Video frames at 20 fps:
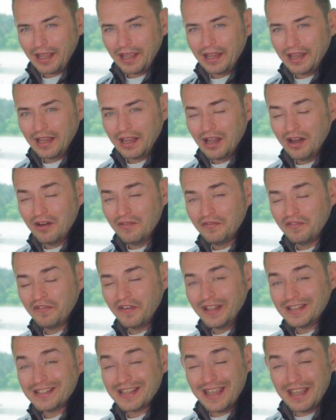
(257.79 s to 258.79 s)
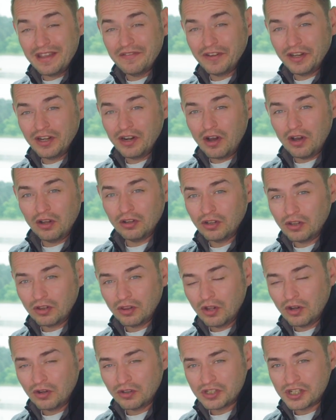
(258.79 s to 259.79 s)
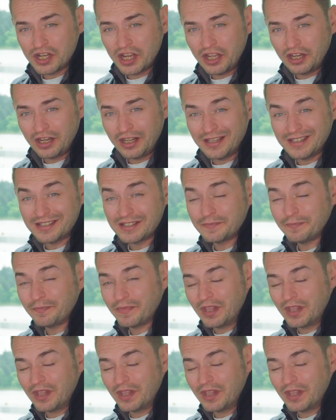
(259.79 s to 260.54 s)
in comfort, even on long journeys.